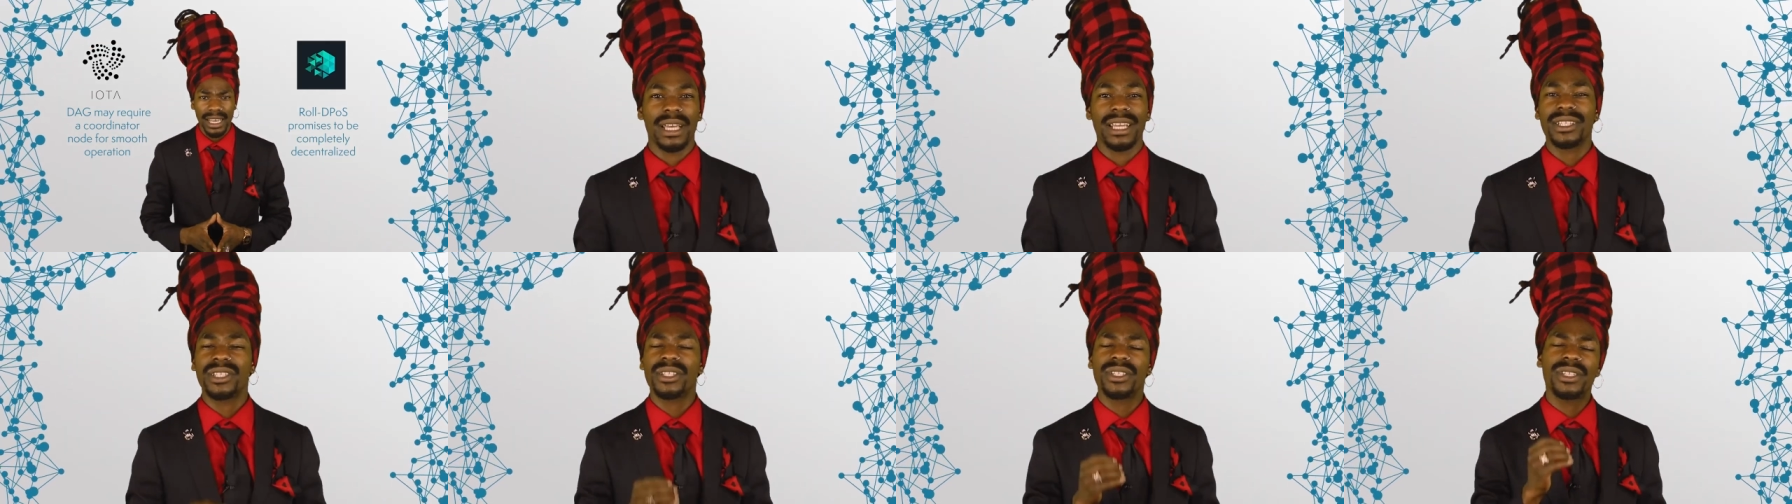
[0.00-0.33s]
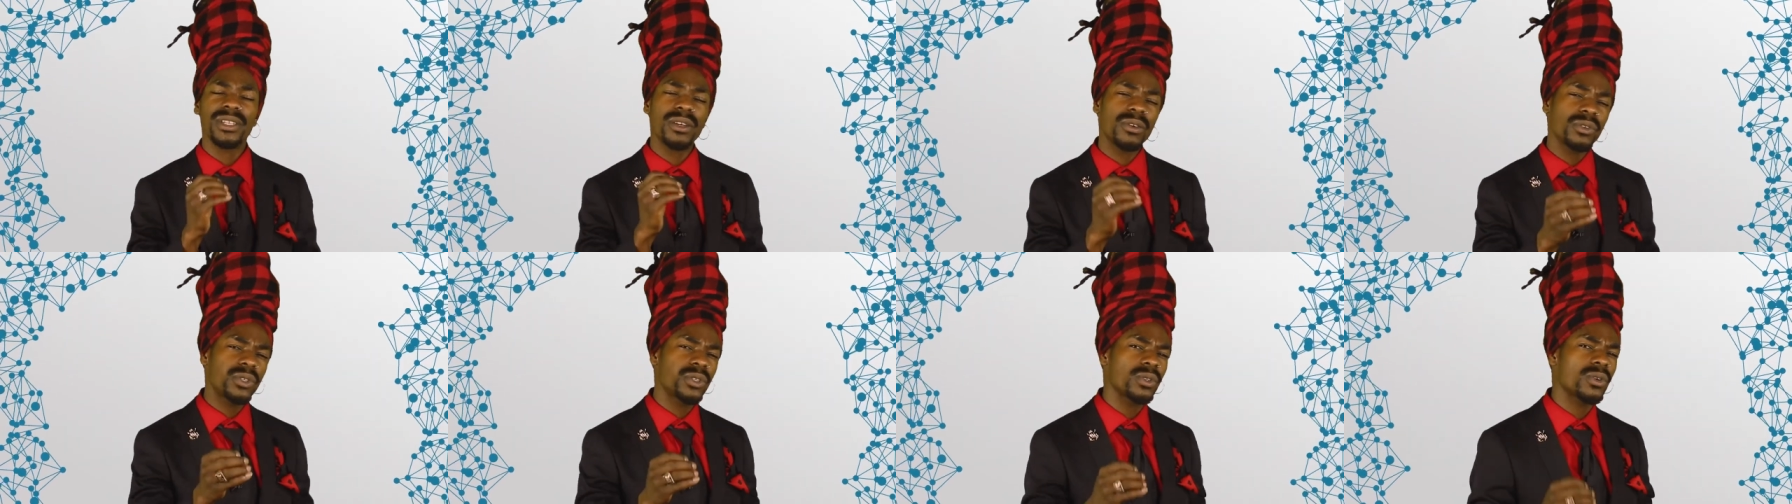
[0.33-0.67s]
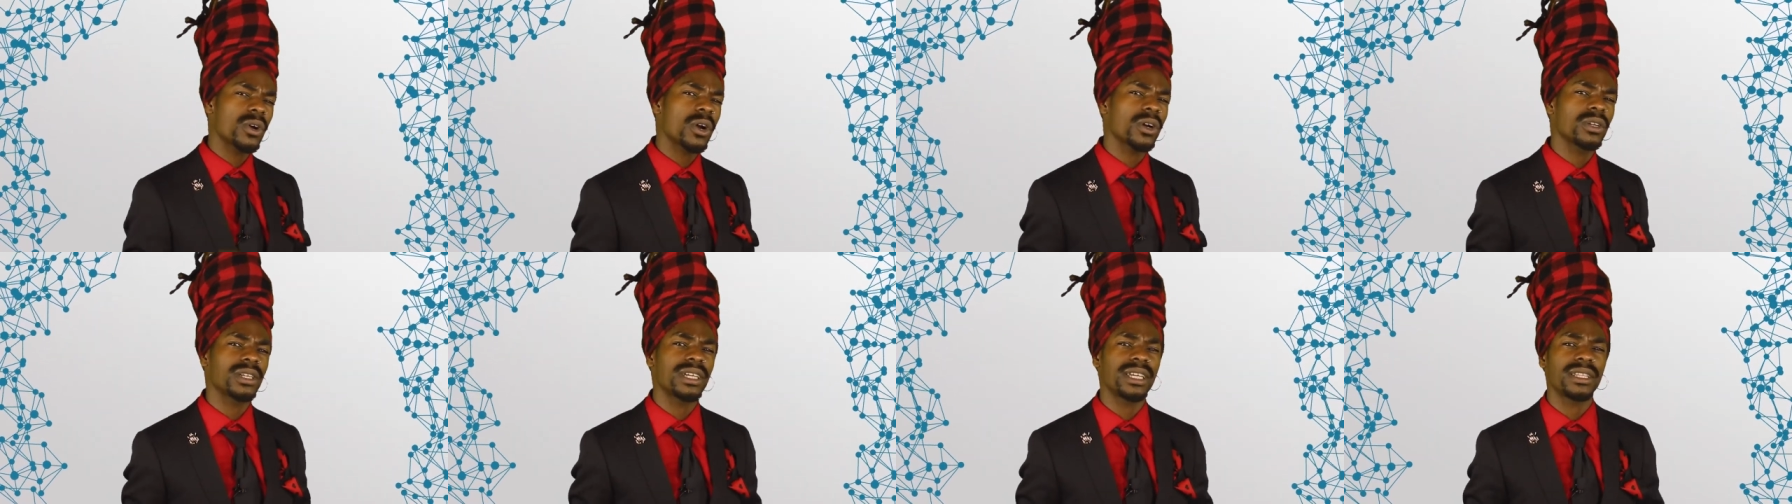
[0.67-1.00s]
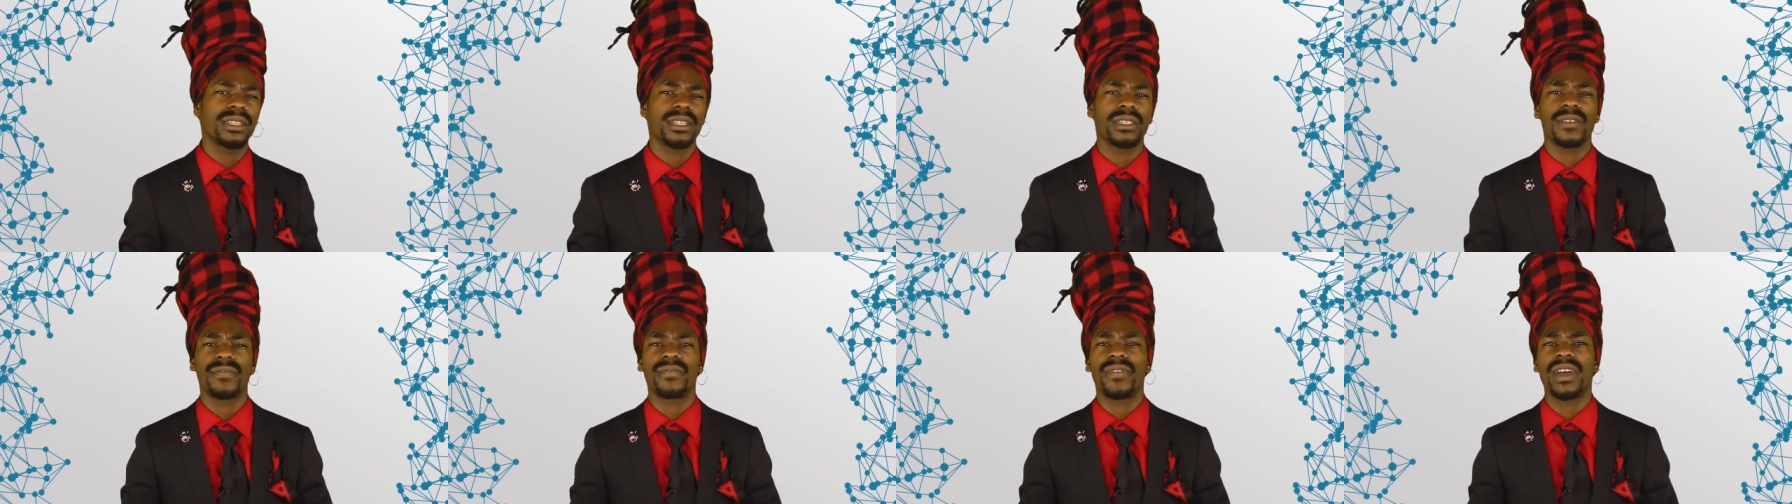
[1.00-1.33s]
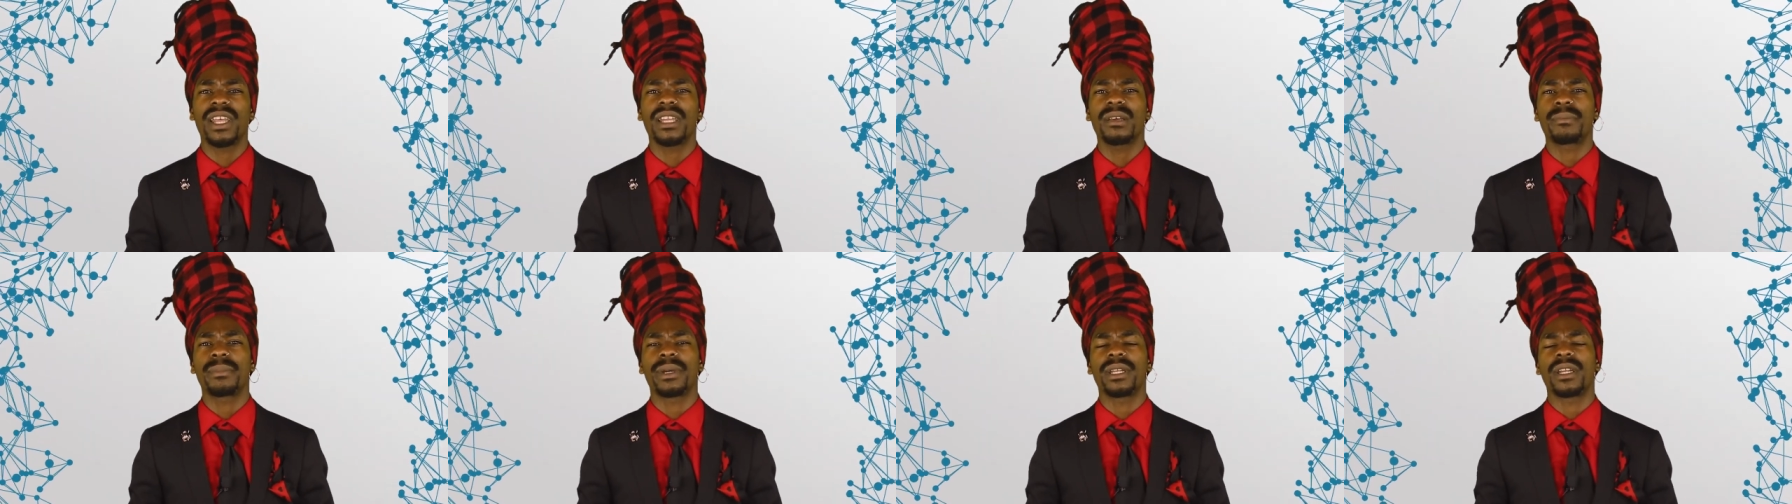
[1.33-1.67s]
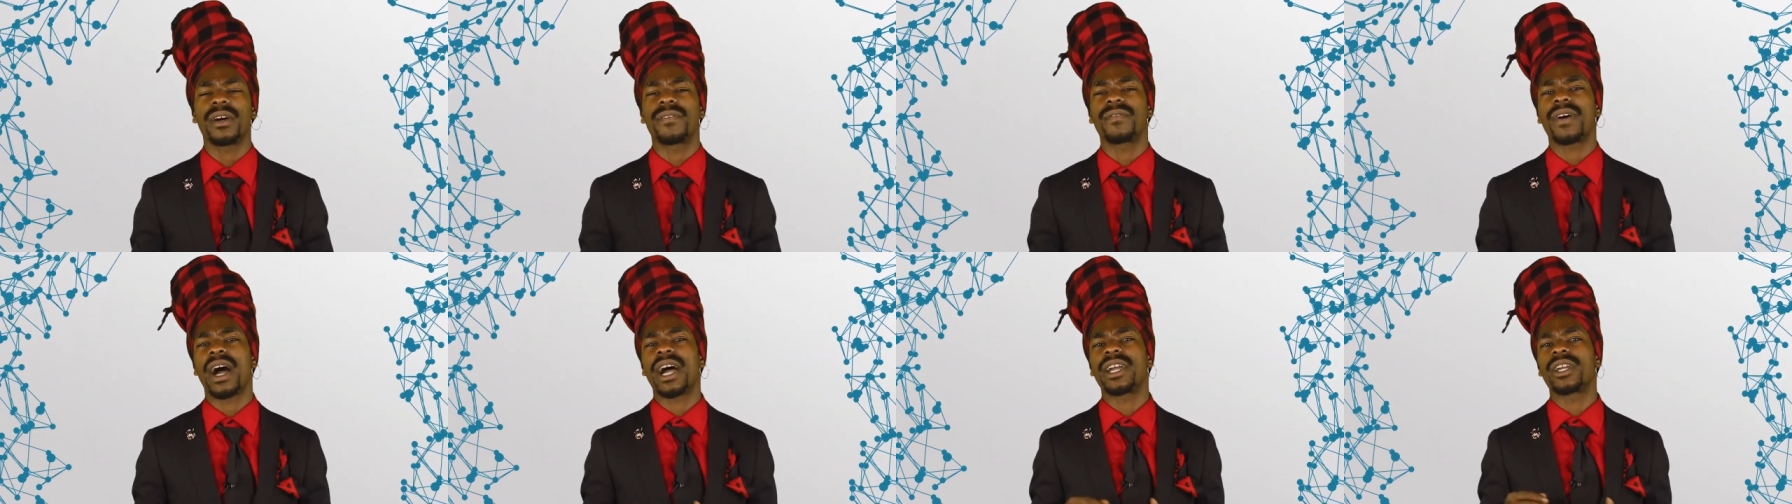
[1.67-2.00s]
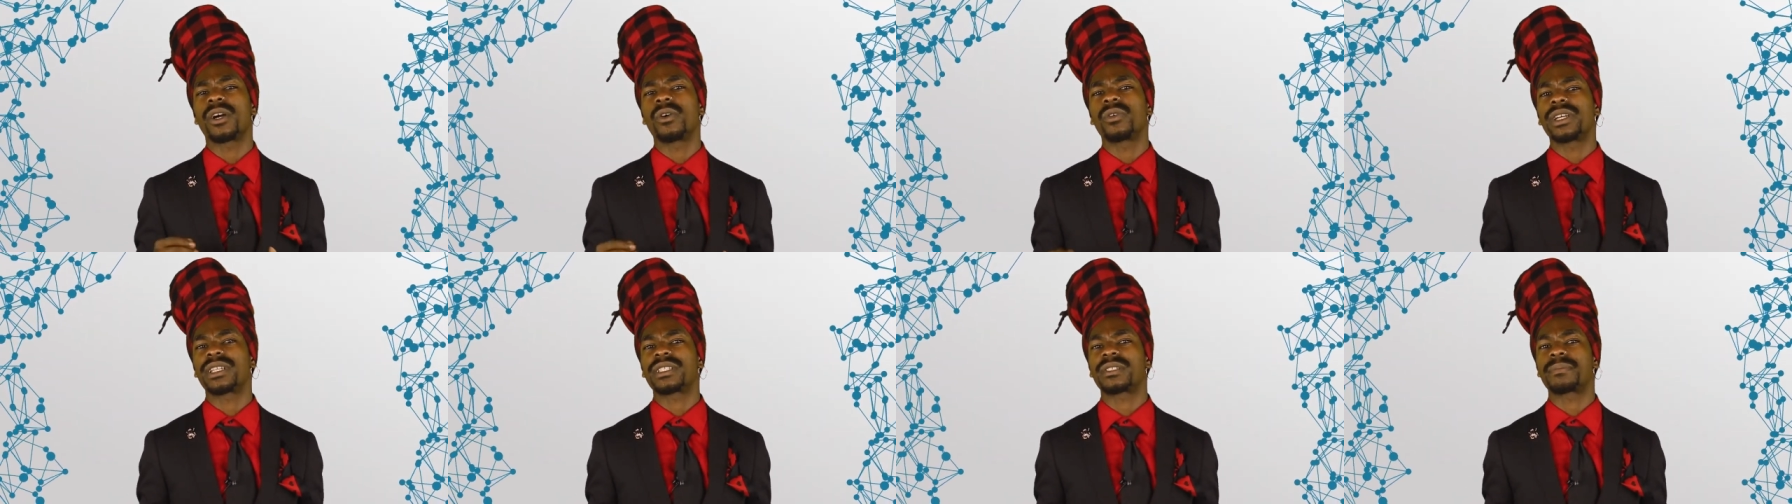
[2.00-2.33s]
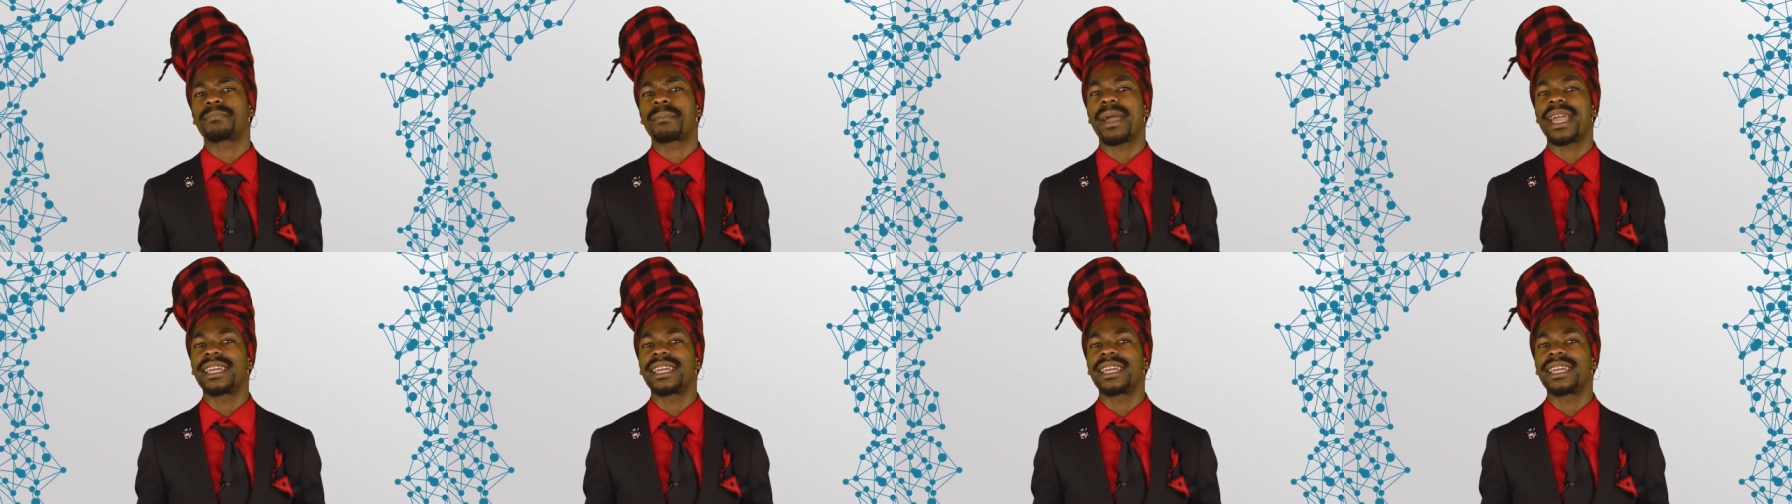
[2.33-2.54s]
It is still too early in the development of IOTX